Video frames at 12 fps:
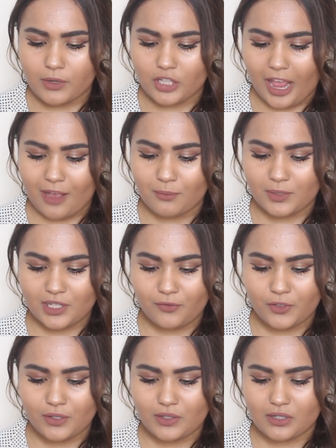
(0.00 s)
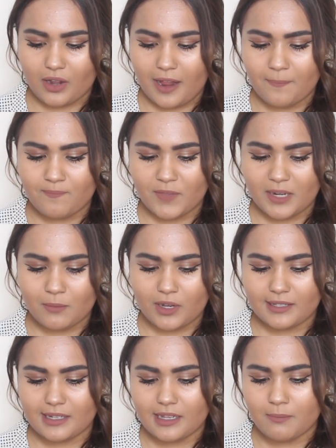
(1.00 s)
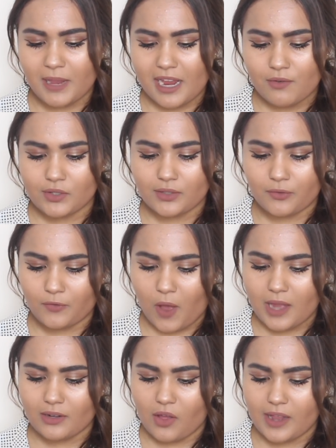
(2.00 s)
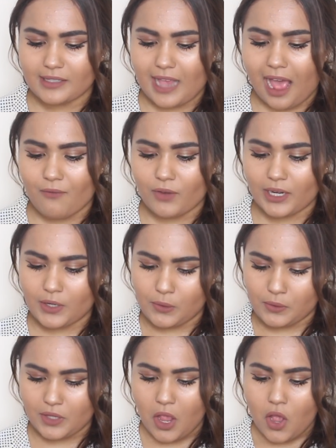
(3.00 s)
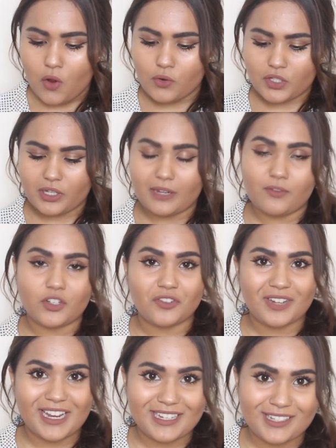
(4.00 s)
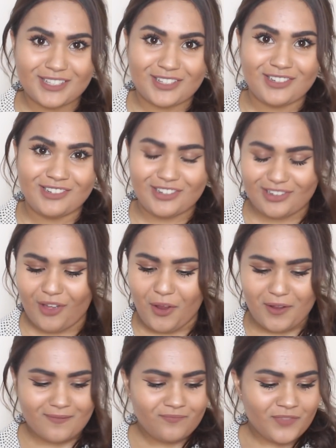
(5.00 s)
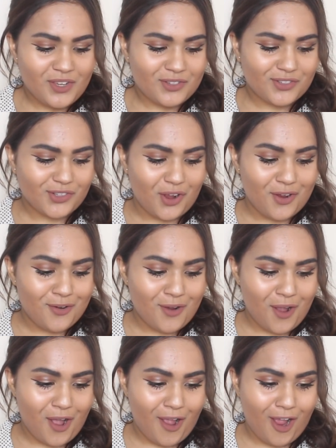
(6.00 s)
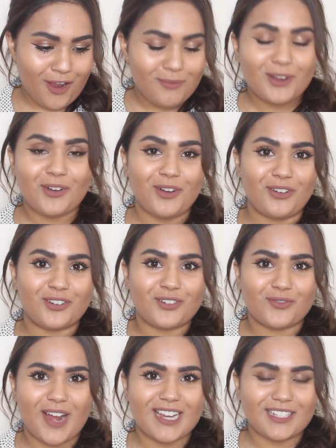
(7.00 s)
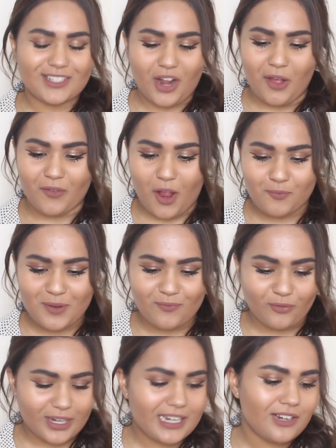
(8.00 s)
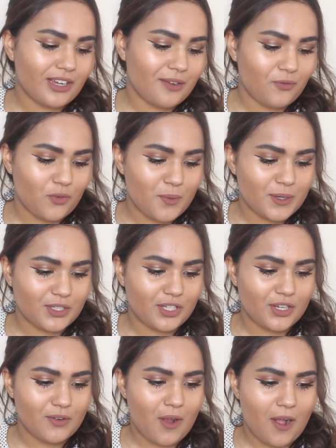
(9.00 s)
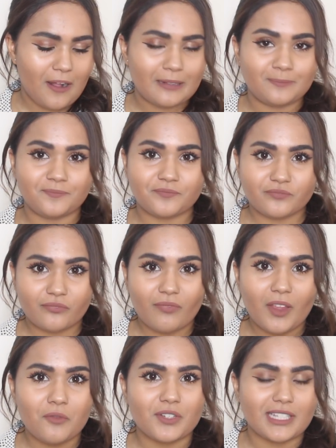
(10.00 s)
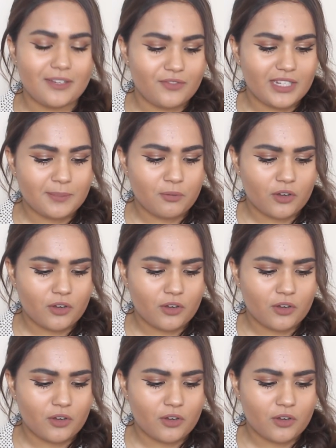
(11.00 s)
which helps diffuse light, minimising the appearance of fine lines and wrinkles, also giving you an instant glow. So, oh my god, great stuff. I've been really looking forward to receiving this